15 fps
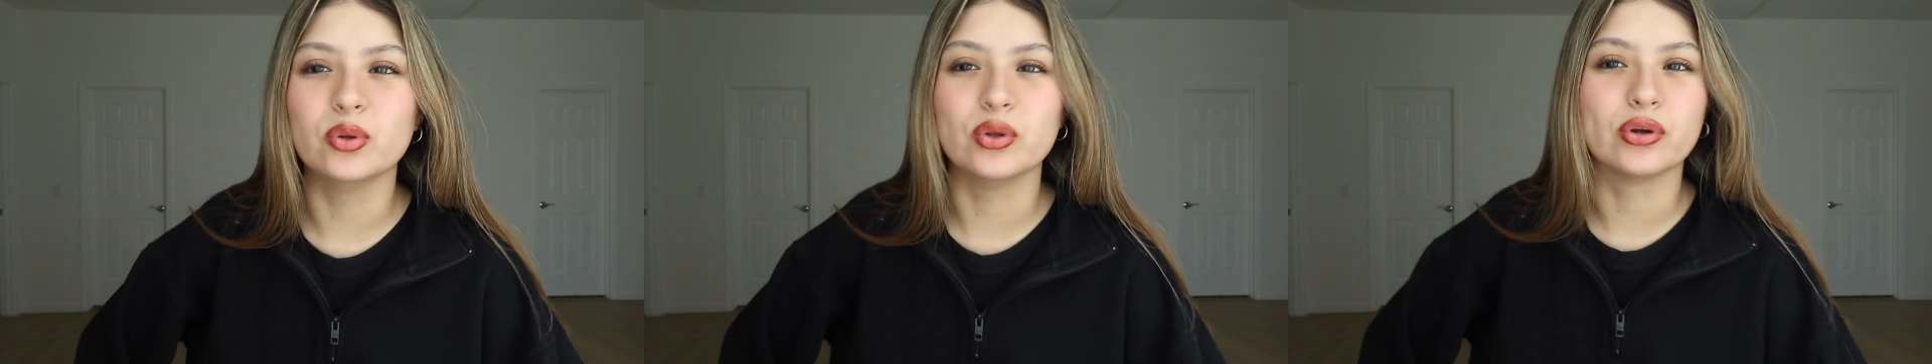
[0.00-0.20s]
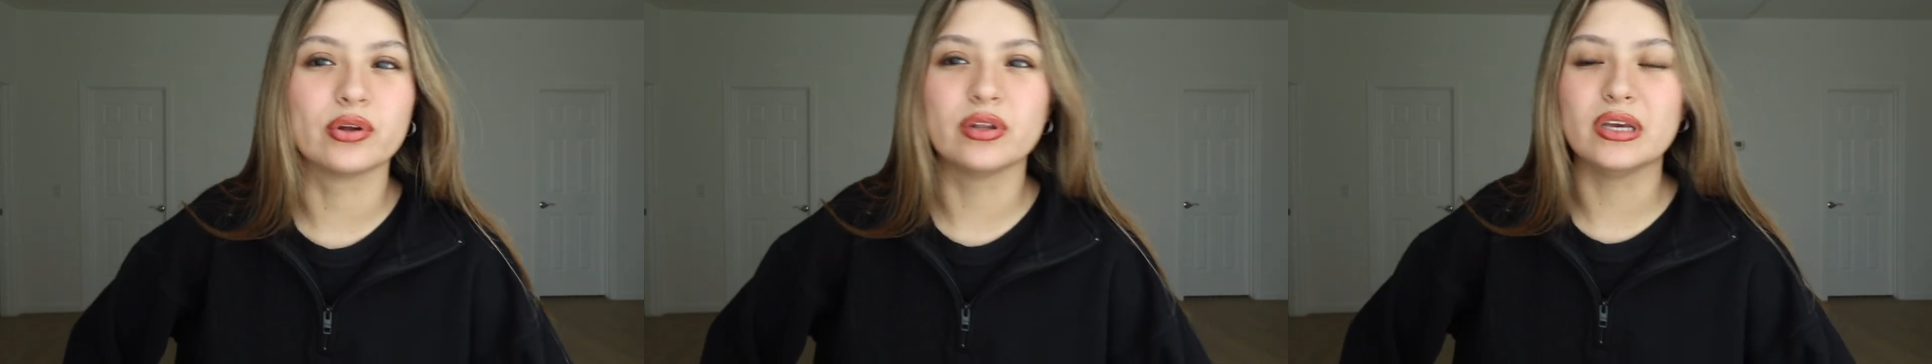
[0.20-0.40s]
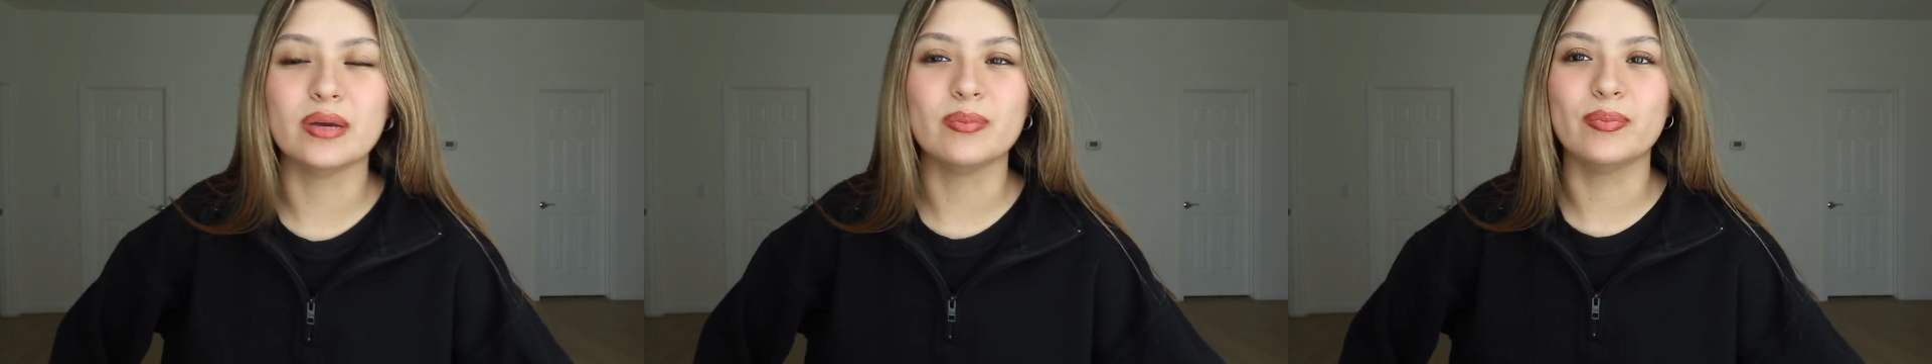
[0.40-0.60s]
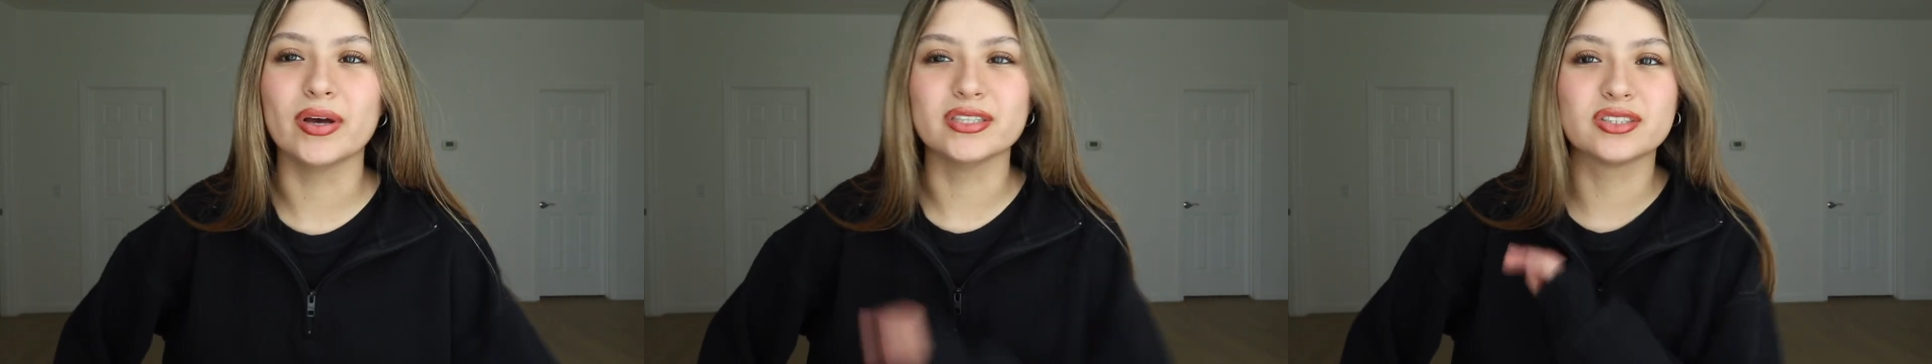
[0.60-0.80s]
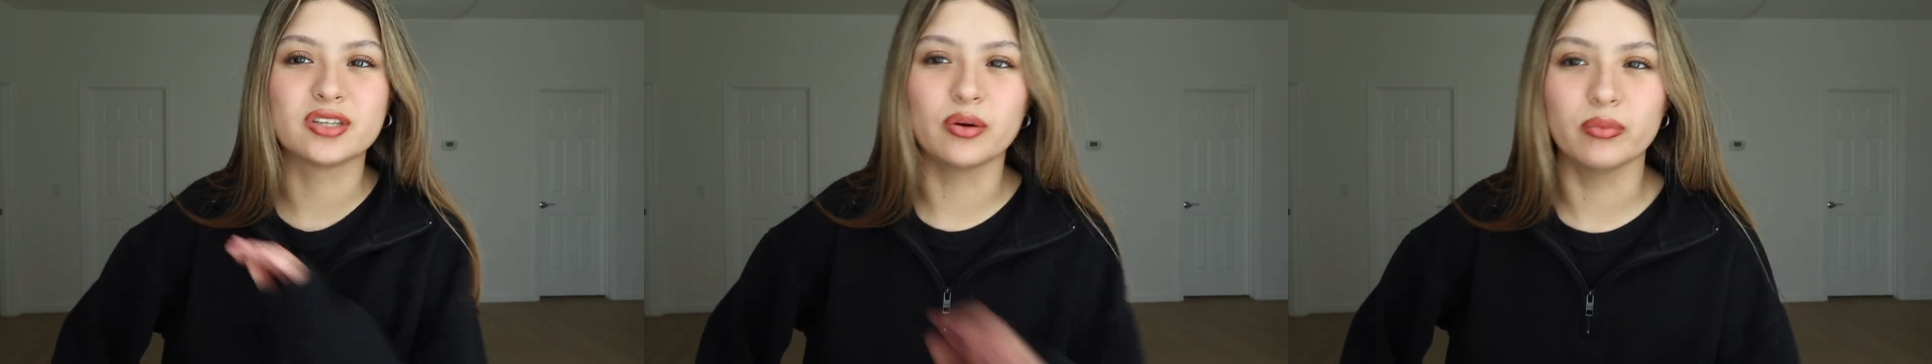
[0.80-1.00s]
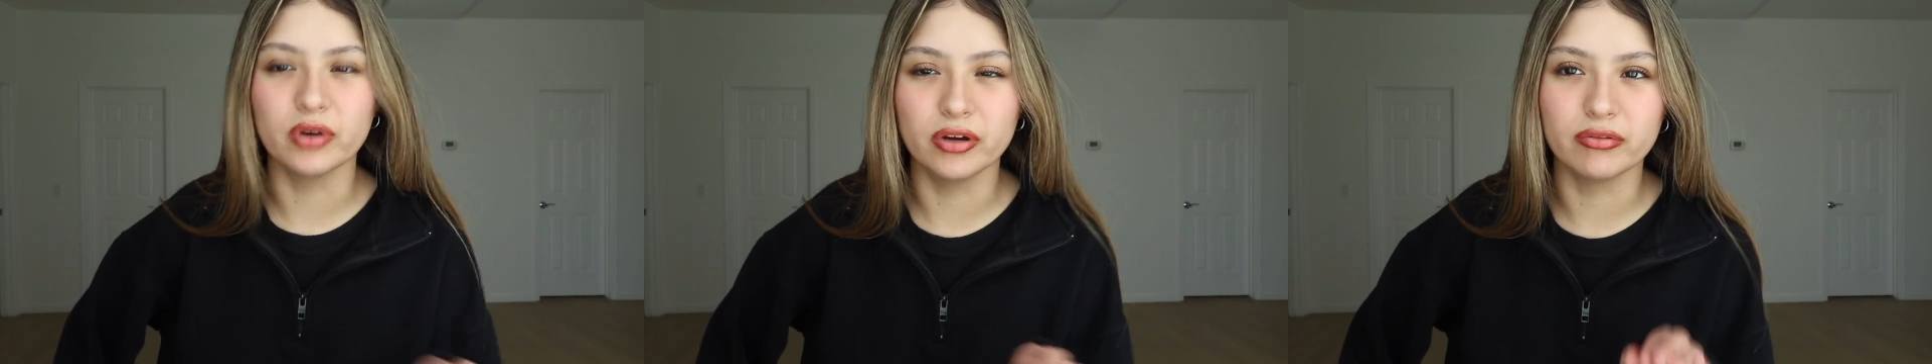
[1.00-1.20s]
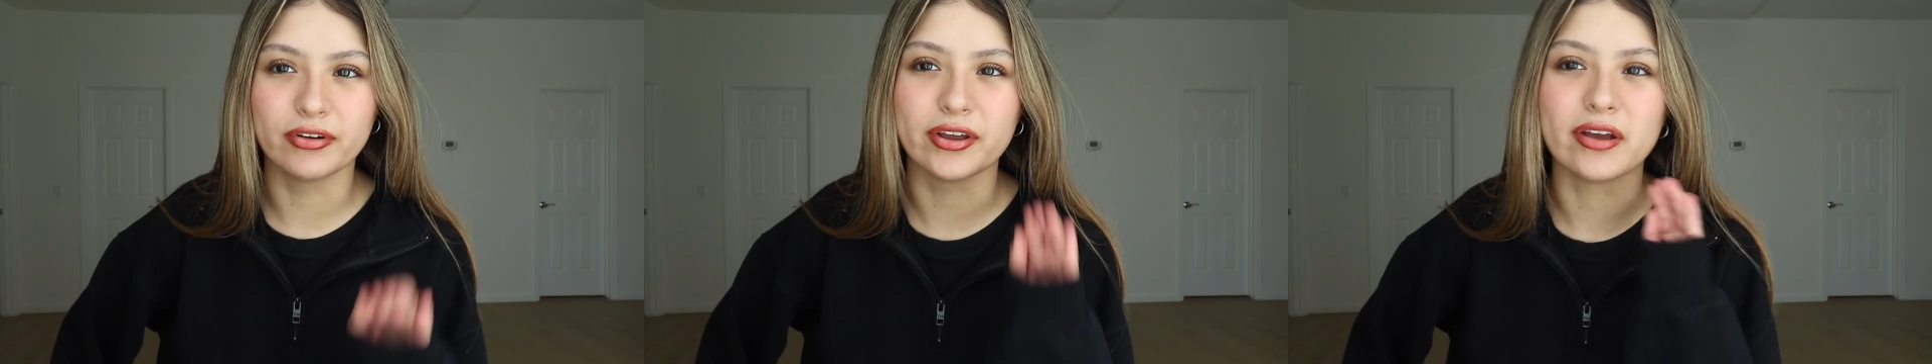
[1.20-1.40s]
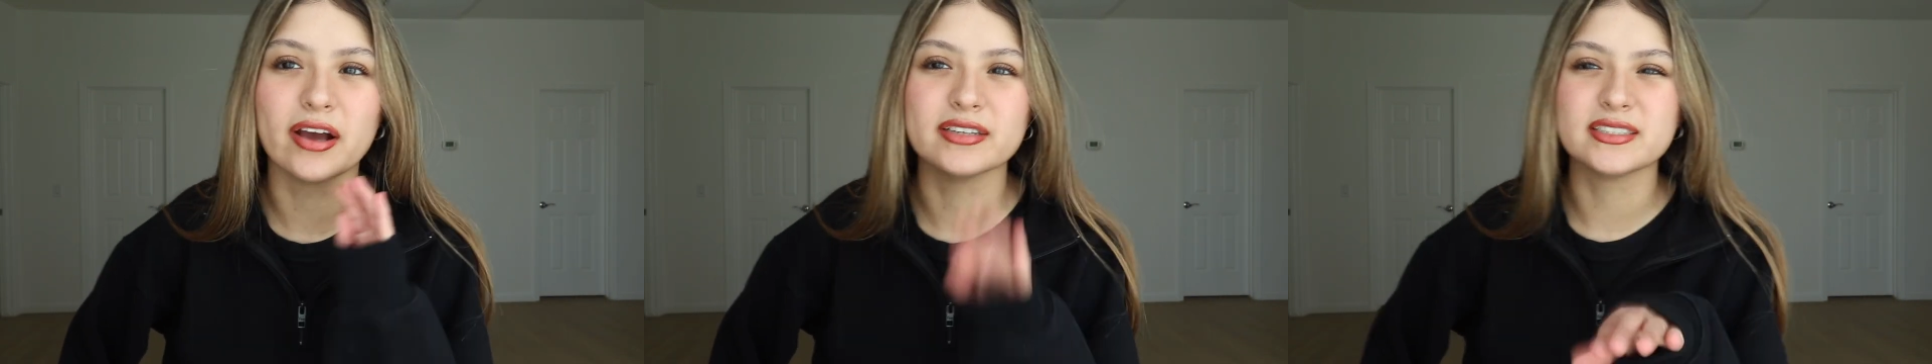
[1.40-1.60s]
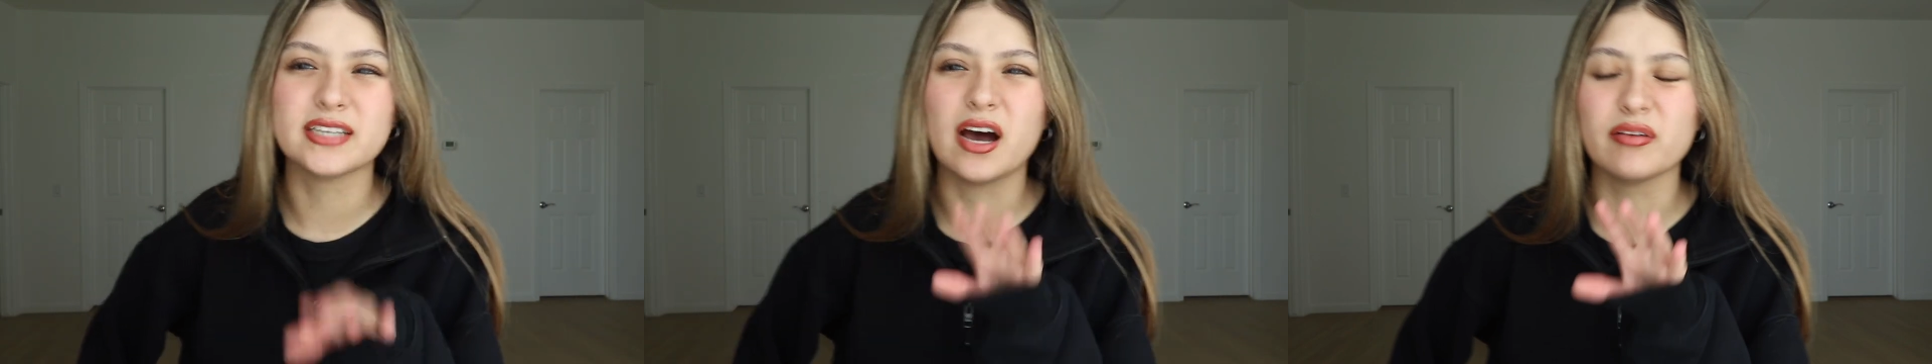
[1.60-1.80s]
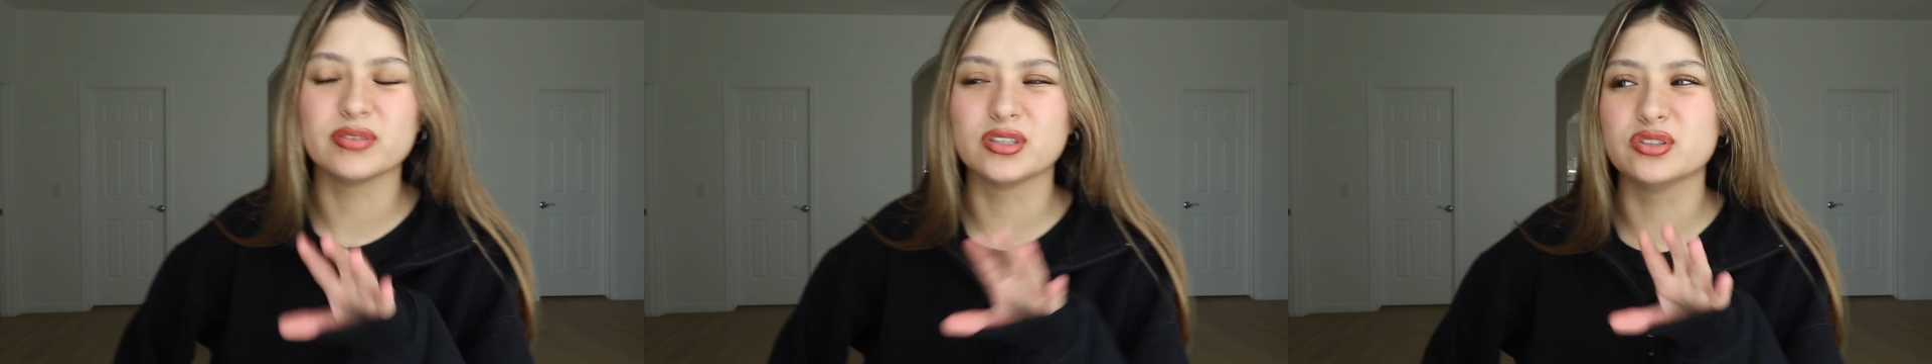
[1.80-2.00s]
Literally, best combo ever. You guys
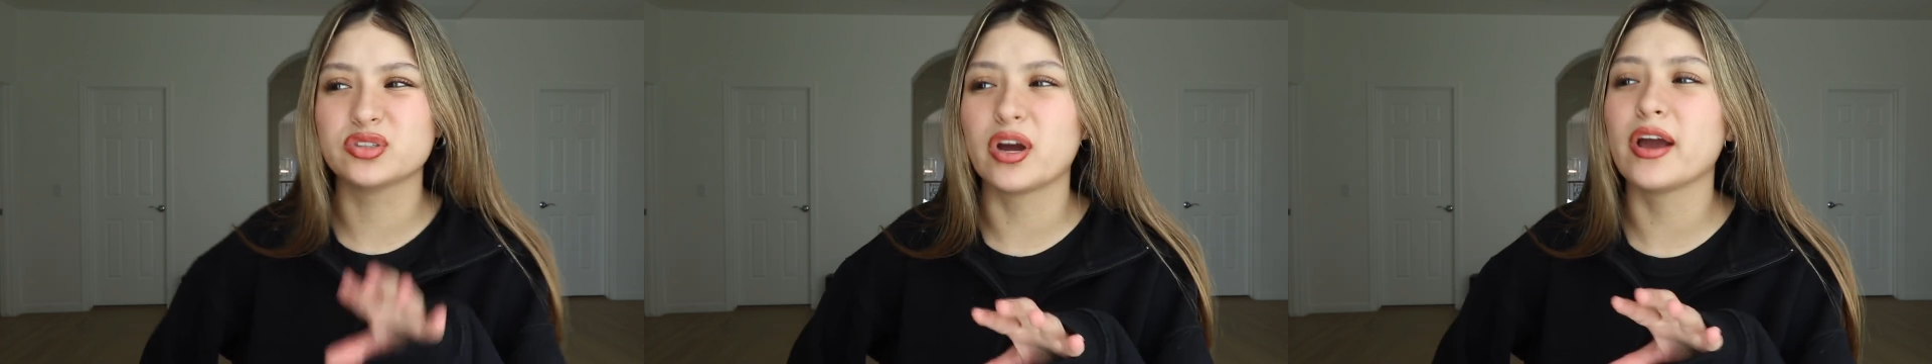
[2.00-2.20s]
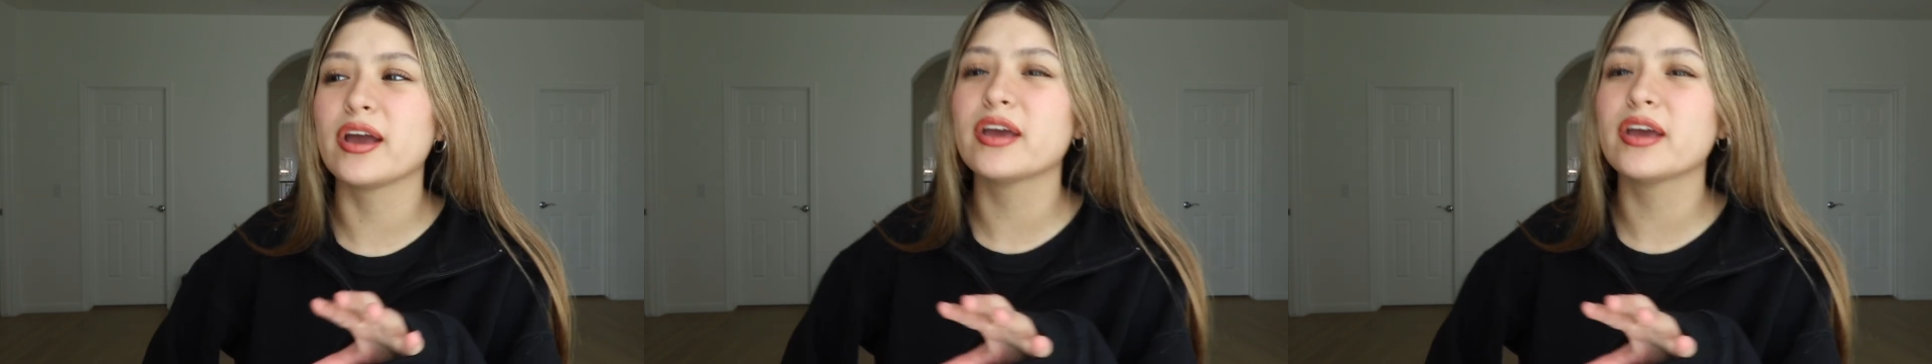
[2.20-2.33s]
have to try